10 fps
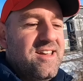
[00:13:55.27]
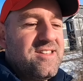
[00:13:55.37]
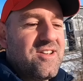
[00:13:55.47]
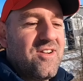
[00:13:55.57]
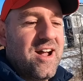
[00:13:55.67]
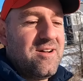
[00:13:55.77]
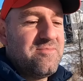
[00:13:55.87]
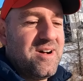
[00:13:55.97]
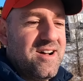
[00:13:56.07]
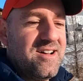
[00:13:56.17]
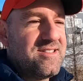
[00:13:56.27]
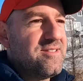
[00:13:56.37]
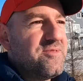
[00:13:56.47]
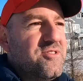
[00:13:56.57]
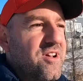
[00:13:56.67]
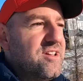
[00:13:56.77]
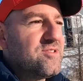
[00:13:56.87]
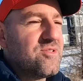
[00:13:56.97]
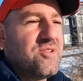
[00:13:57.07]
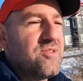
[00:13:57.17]
to grab uh, some
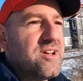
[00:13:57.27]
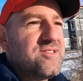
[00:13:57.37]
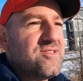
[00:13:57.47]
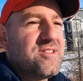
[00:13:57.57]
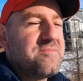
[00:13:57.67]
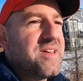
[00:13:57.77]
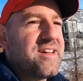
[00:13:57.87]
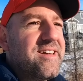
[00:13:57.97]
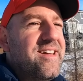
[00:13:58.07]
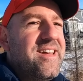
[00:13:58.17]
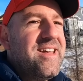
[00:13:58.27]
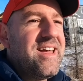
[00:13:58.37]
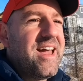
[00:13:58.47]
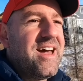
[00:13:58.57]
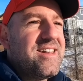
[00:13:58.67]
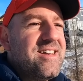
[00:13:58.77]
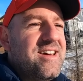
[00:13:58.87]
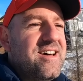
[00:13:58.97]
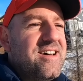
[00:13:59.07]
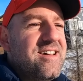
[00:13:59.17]
drinks or donuts or something. And
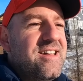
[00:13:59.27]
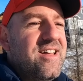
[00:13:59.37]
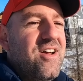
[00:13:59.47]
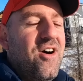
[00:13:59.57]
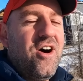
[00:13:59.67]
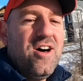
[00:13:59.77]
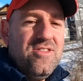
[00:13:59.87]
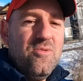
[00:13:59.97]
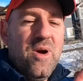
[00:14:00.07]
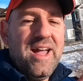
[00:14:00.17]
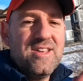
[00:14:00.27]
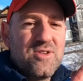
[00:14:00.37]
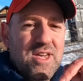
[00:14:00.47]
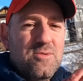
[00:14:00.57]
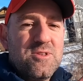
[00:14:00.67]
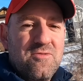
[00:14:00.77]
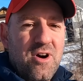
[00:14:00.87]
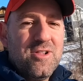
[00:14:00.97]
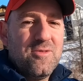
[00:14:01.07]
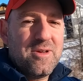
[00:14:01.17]
uh, on the way, so he was
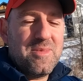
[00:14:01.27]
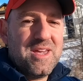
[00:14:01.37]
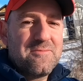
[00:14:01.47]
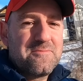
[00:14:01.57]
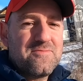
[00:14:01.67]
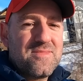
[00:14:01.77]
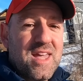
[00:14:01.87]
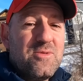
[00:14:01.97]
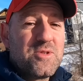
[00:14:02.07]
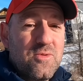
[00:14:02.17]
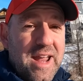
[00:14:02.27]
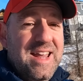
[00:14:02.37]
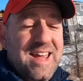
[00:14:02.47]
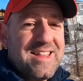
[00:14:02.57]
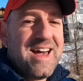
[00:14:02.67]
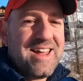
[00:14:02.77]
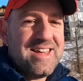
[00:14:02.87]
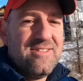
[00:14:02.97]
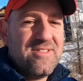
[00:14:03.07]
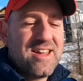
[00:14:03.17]
following me. It was raining that
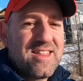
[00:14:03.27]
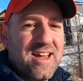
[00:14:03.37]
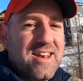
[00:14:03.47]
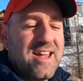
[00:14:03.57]
evening, that